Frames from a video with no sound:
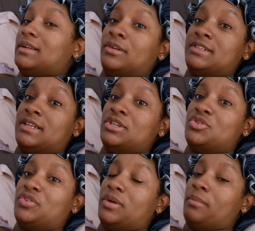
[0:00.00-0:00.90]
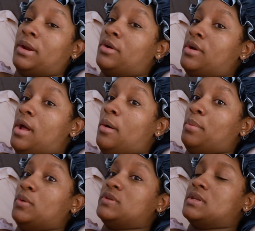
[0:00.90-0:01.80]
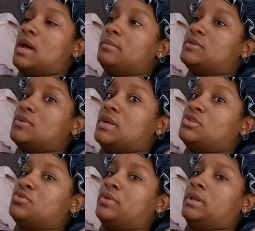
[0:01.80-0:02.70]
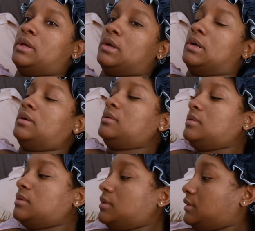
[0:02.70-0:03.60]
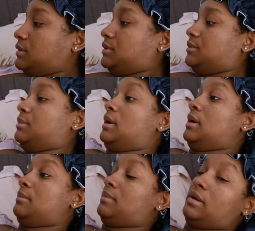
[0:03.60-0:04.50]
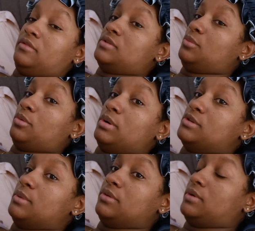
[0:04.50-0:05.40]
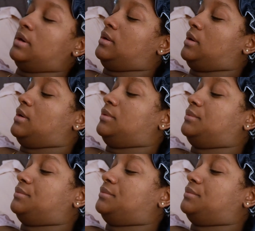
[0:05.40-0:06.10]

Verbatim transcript: It looks like she's feeling better now post-nap, so that's really good. But um, I have some more breast milk ready to go.